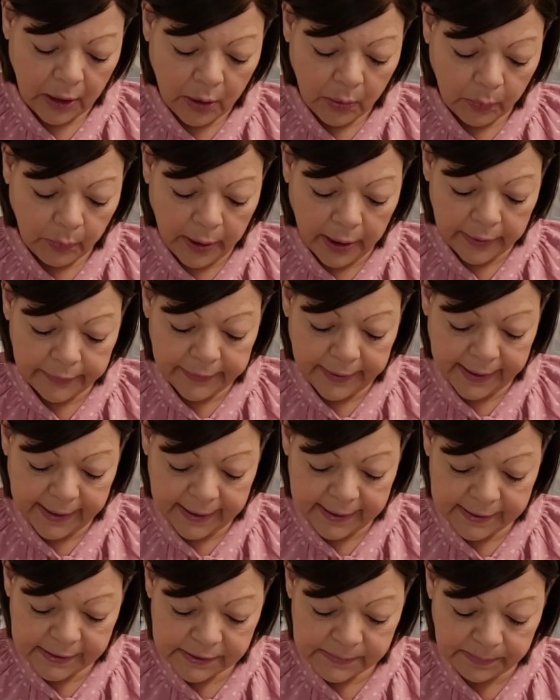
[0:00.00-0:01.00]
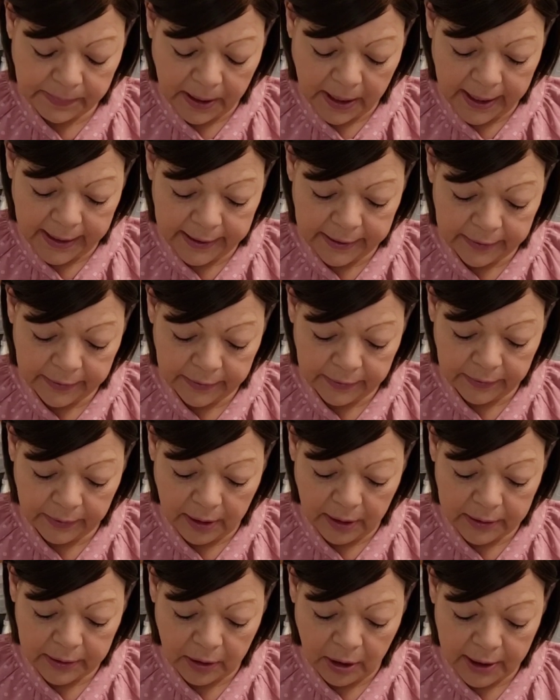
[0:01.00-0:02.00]
Well, they expire
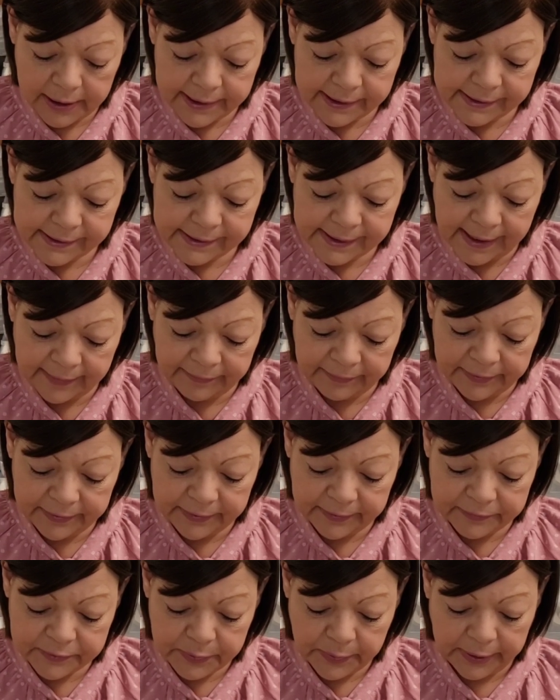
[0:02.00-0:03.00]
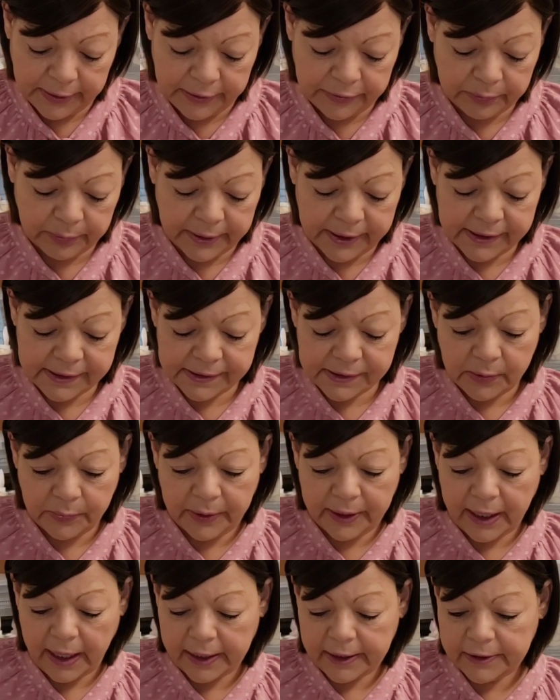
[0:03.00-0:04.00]
on August 7th of 23, so we
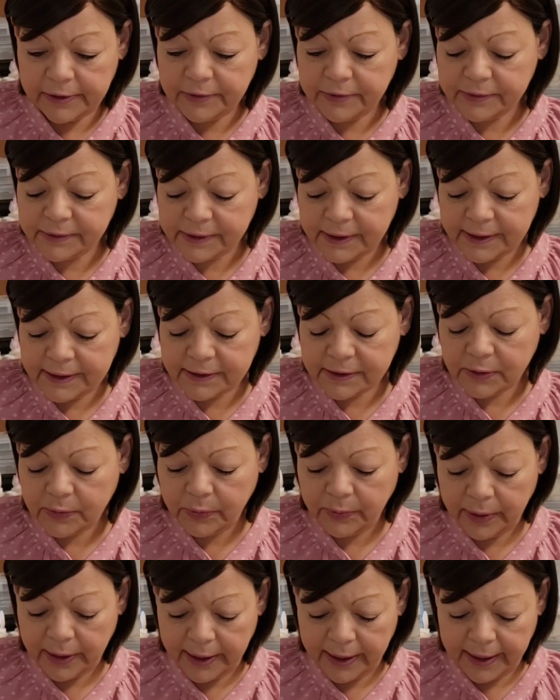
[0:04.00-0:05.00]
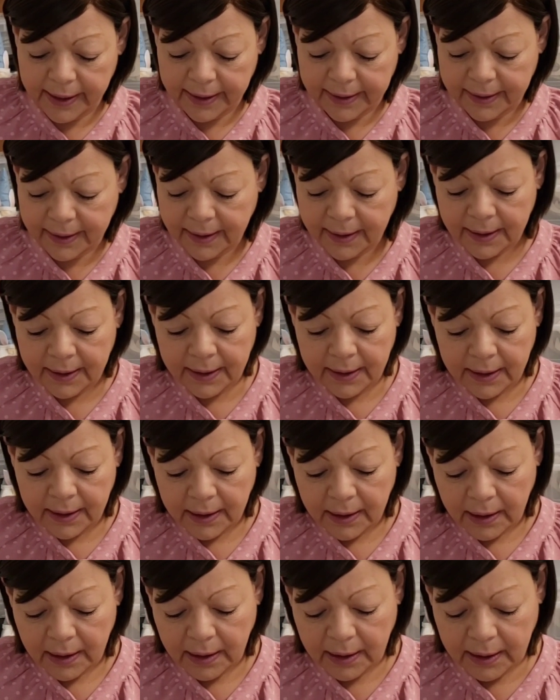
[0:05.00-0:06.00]
got to use these quick.
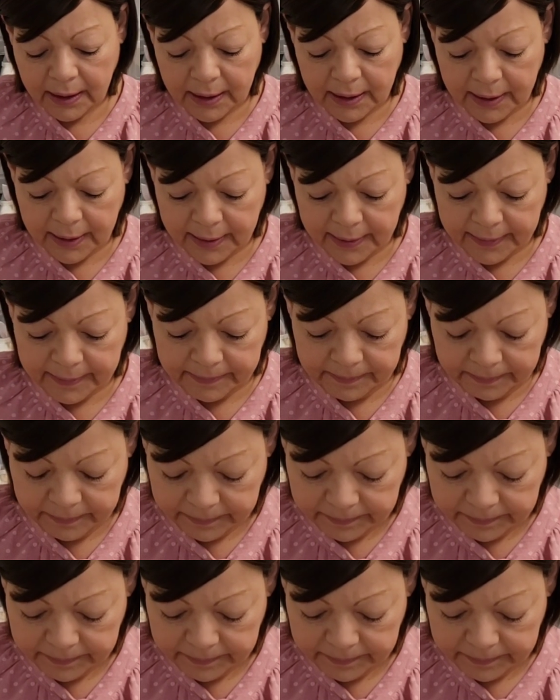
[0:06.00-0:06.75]
Um,